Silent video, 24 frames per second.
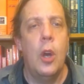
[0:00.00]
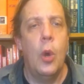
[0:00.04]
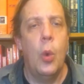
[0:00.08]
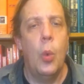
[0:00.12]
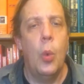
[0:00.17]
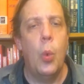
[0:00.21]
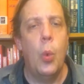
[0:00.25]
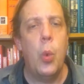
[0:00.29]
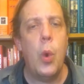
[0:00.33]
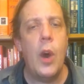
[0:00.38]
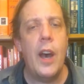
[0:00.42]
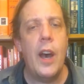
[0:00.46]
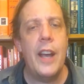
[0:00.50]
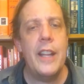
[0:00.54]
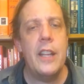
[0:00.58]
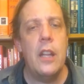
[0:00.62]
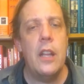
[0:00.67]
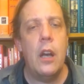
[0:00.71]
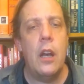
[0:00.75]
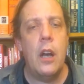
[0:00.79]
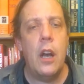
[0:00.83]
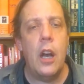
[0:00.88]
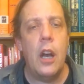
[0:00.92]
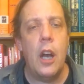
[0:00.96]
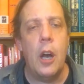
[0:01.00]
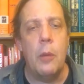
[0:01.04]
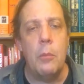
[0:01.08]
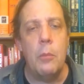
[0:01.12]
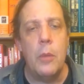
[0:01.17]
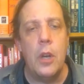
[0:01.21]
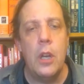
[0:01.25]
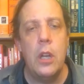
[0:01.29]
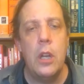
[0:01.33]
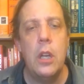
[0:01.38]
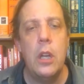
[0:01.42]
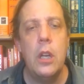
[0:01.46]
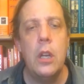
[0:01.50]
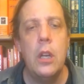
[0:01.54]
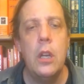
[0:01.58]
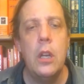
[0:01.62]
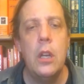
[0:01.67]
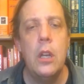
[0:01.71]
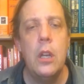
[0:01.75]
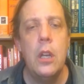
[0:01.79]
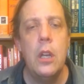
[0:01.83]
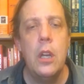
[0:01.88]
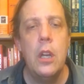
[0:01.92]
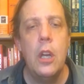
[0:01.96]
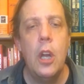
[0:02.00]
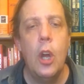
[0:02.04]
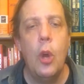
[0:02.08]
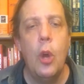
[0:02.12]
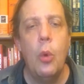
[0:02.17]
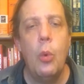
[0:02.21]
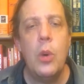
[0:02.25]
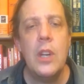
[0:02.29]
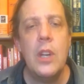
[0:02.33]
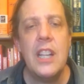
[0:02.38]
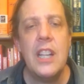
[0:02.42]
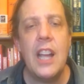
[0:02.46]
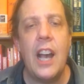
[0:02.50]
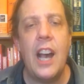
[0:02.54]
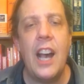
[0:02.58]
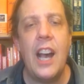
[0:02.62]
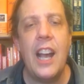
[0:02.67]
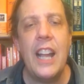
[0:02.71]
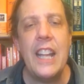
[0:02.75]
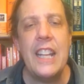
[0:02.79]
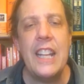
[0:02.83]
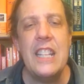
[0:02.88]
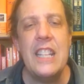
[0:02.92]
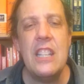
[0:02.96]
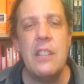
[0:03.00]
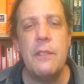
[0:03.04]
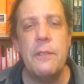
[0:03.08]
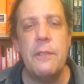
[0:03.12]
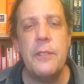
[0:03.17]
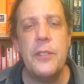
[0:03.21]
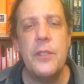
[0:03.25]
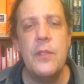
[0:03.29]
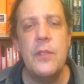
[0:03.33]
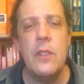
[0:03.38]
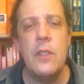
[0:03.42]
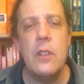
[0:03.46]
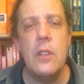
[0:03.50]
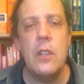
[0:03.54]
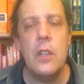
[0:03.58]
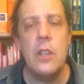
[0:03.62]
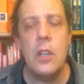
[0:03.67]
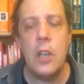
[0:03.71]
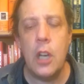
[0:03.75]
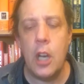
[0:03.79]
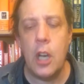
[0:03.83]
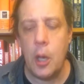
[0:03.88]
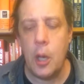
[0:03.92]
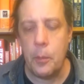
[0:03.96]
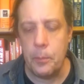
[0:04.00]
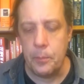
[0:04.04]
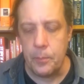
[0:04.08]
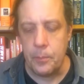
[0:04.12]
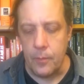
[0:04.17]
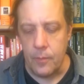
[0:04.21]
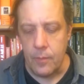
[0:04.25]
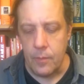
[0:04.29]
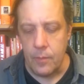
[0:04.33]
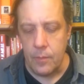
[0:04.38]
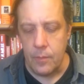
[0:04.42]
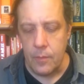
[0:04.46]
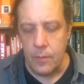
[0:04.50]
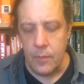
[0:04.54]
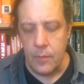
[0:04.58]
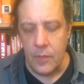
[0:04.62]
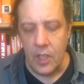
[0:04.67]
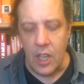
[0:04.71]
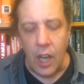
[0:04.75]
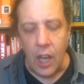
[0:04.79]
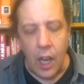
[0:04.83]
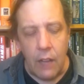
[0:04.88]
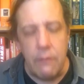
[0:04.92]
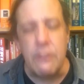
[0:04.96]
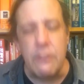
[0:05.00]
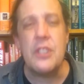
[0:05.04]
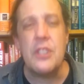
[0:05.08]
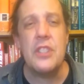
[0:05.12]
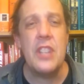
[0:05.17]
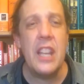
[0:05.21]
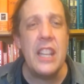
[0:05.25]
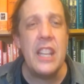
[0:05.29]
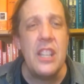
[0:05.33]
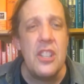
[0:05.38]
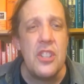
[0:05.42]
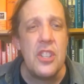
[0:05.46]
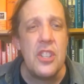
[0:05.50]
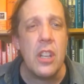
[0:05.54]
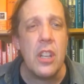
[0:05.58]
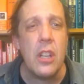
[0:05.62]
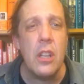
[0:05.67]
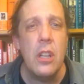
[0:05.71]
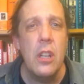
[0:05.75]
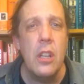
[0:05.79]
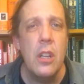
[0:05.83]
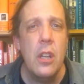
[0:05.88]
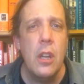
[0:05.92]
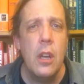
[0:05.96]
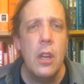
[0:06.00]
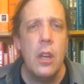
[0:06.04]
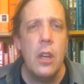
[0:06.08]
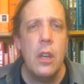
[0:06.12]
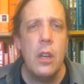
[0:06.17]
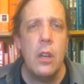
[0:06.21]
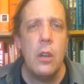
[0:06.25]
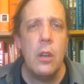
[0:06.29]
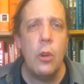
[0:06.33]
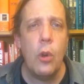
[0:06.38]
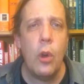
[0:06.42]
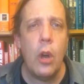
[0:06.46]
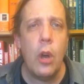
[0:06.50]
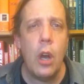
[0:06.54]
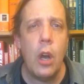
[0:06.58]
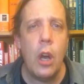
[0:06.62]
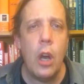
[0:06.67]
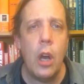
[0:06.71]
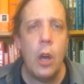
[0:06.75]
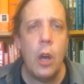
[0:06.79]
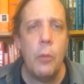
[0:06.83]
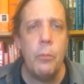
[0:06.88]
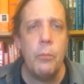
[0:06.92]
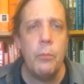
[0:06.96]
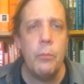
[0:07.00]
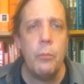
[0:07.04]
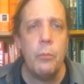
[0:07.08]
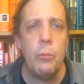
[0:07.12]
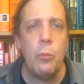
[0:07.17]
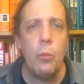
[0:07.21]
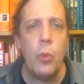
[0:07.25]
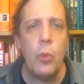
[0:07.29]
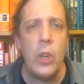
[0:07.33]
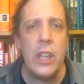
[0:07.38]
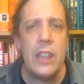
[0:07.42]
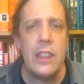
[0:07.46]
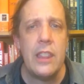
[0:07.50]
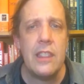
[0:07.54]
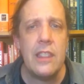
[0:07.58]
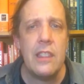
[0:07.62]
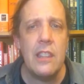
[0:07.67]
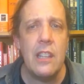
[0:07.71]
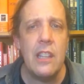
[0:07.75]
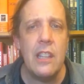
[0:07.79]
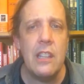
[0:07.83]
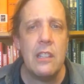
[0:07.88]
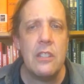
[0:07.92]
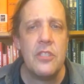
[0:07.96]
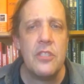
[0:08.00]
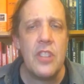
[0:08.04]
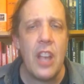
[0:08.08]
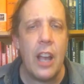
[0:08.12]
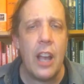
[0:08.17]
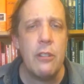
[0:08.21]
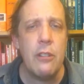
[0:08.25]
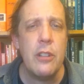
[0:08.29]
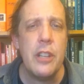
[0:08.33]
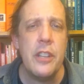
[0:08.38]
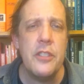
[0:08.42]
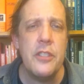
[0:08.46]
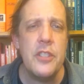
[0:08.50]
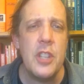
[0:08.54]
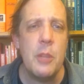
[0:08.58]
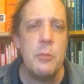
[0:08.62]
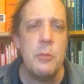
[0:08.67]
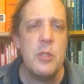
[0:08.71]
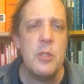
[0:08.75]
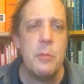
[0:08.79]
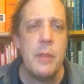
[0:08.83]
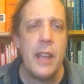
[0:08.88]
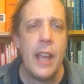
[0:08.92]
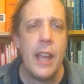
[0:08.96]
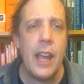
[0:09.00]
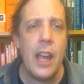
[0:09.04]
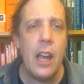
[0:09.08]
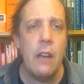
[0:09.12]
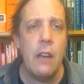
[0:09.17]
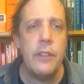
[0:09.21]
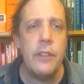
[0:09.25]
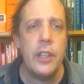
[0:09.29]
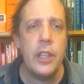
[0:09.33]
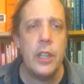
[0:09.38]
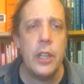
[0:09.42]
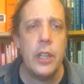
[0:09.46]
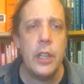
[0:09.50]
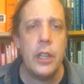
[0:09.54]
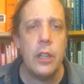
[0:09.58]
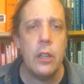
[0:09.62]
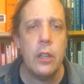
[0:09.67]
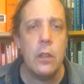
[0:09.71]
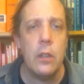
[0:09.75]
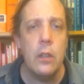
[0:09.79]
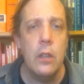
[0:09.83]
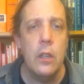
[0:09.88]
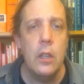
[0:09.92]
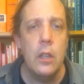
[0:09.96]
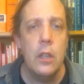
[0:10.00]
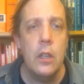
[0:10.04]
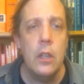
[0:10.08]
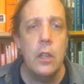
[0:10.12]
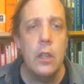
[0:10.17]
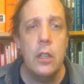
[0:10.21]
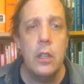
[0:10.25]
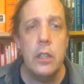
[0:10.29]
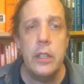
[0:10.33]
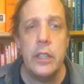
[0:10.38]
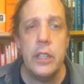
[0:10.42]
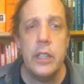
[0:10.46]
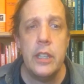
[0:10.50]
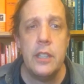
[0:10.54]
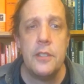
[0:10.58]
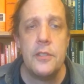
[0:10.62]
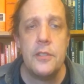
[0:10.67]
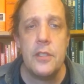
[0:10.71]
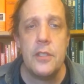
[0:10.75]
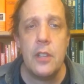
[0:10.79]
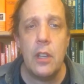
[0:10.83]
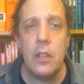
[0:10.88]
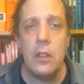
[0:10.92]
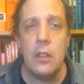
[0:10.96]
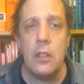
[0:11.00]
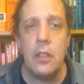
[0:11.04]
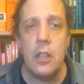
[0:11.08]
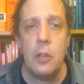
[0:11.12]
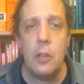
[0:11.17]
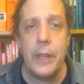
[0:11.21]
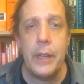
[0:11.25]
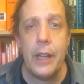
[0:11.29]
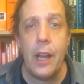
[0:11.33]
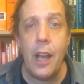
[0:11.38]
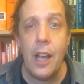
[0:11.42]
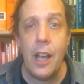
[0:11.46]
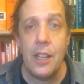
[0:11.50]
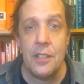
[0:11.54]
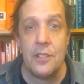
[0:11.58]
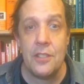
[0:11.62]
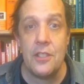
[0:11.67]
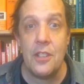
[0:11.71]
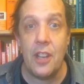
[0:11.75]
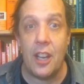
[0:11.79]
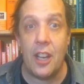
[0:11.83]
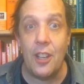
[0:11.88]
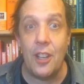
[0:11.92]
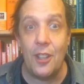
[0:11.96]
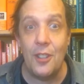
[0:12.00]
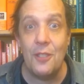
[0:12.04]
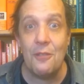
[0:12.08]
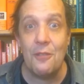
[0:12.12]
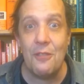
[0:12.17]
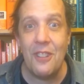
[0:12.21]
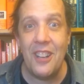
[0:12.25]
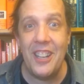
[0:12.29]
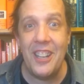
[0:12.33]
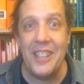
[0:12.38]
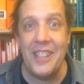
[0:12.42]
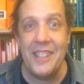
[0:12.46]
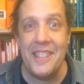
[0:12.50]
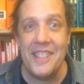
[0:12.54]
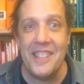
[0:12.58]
what, um, what kind of um, conversation um, we it, Socrates seems to be having here. It's a little bit hostile, right?